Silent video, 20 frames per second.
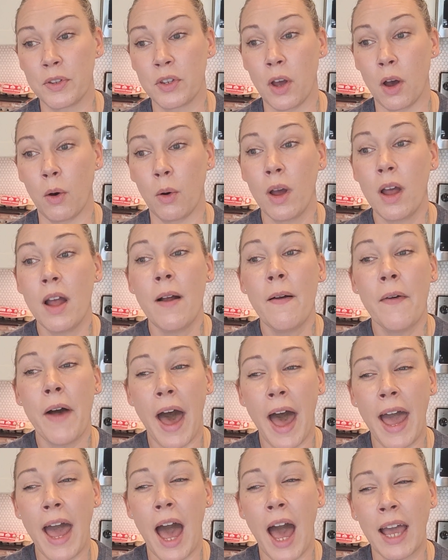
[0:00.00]
So
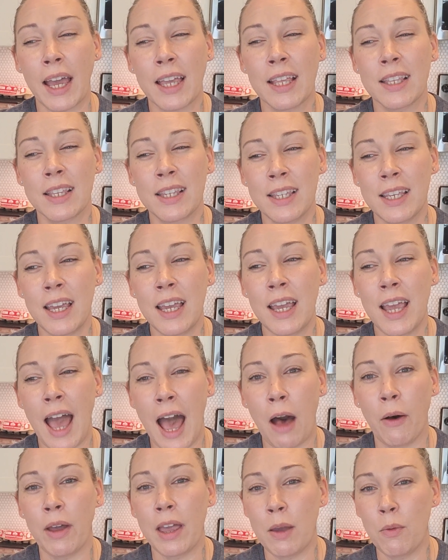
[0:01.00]
I, I can see
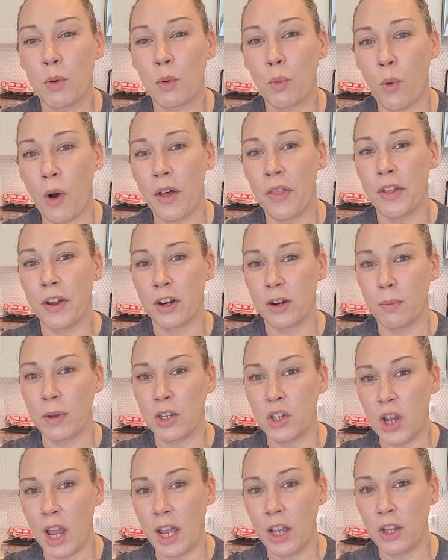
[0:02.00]
how he would want there to be
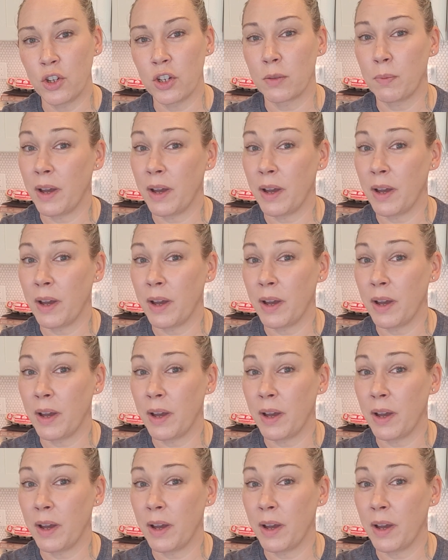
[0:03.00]
changes,